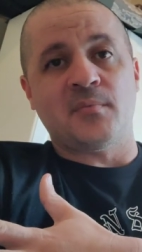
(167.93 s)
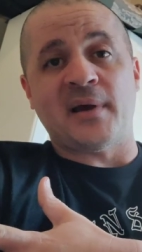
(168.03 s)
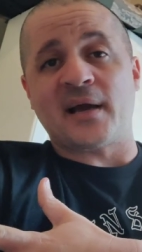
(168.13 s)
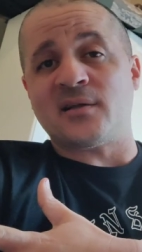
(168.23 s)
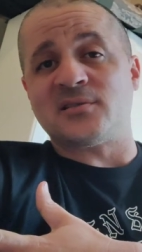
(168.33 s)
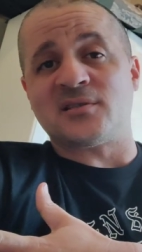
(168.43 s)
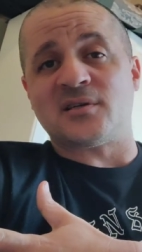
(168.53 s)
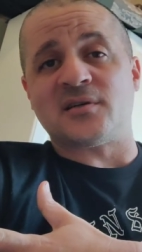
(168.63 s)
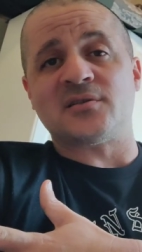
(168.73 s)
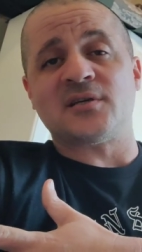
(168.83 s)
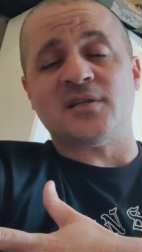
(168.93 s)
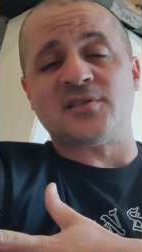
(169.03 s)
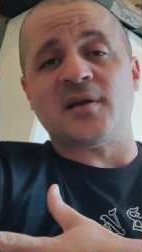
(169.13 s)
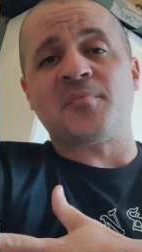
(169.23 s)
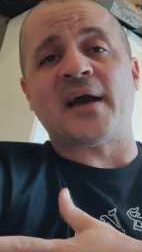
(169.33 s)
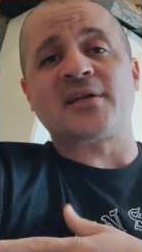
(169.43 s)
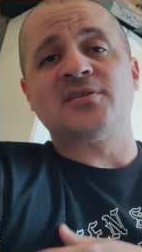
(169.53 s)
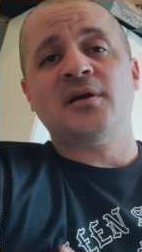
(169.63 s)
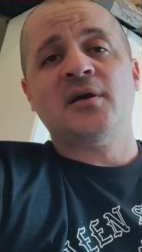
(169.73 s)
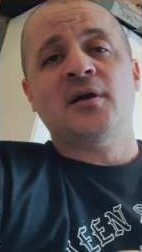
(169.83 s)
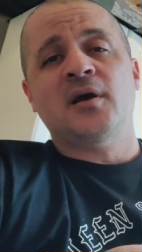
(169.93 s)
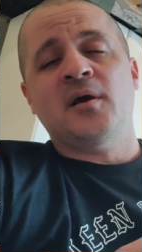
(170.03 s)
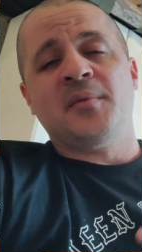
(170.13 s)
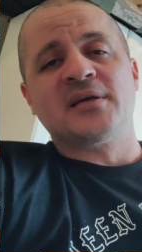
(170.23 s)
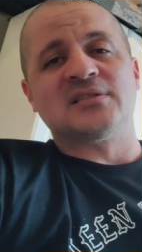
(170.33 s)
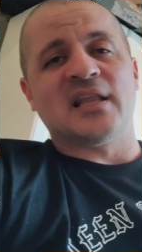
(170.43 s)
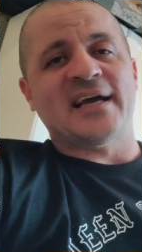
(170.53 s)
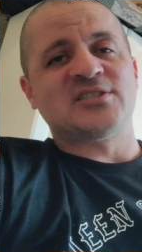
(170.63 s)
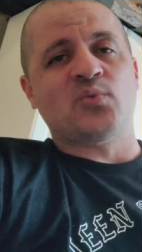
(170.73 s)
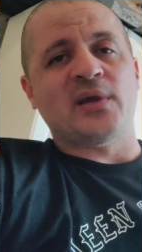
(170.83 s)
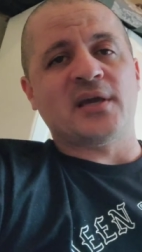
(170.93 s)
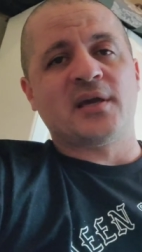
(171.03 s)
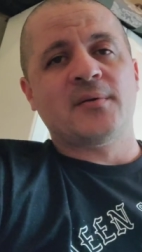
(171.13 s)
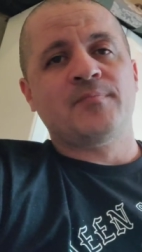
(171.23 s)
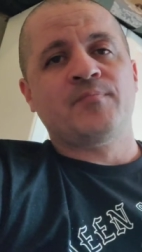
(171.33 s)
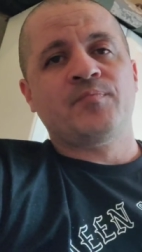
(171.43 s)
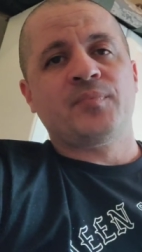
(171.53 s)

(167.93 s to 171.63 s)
back into into Impact. Because last week